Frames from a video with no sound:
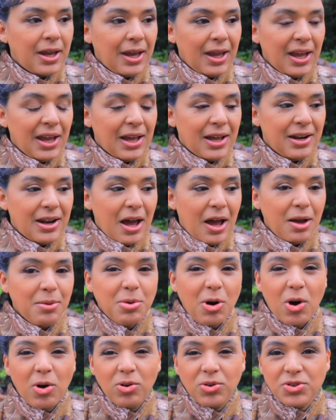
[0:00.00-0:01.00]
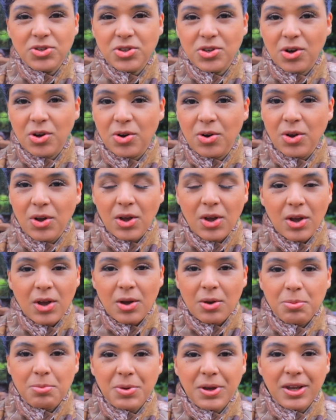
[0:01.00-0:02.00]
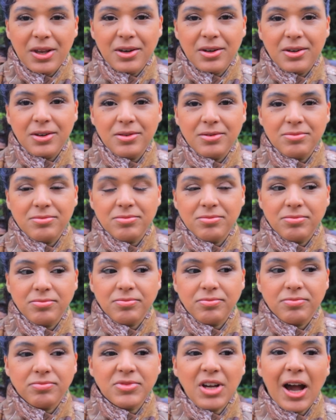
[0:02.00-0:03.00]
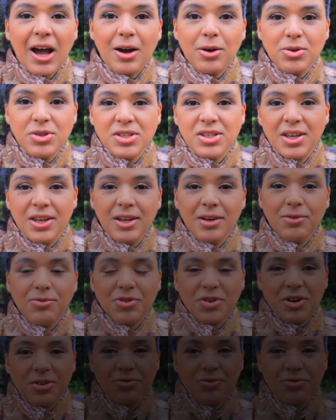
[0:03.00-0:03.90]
and I've also been house sitting for a